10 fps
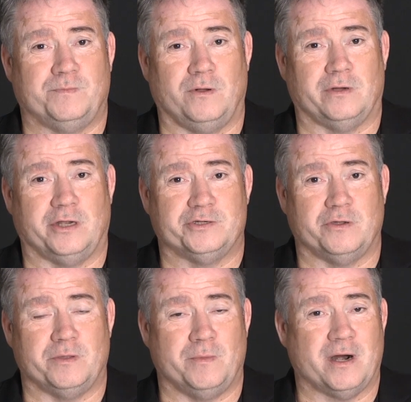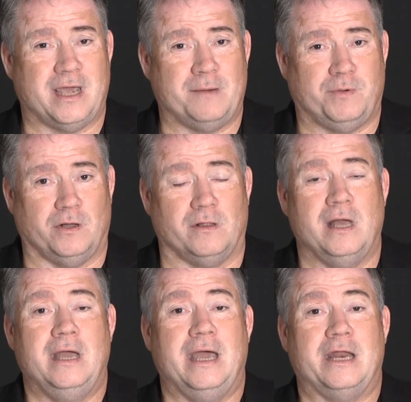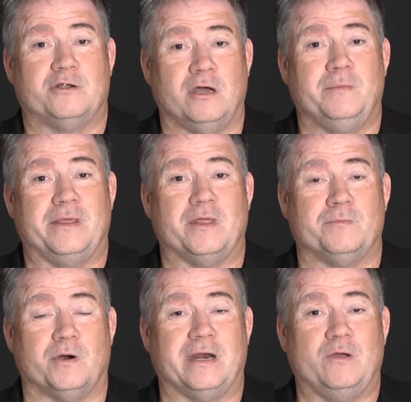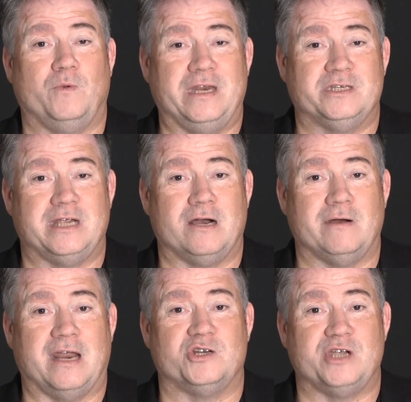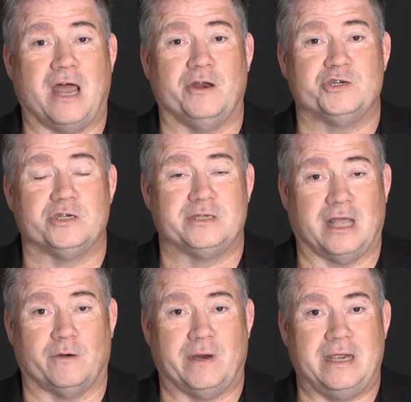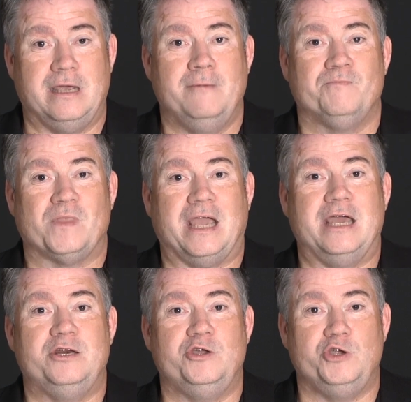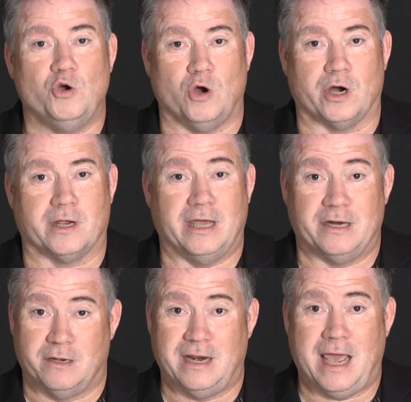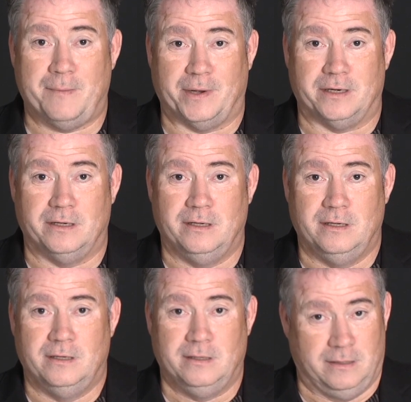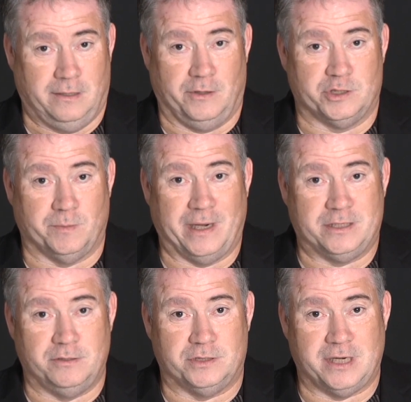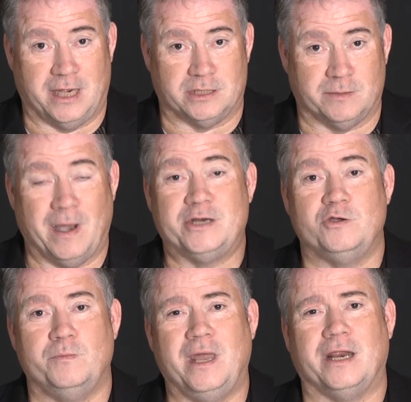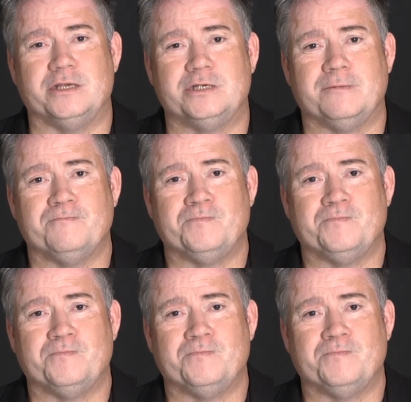poll and also the Marquette poll. It could be that Bernie wins here and challenges Hillary in New York. It could happen. Those are my 2 cents. My 2 minutes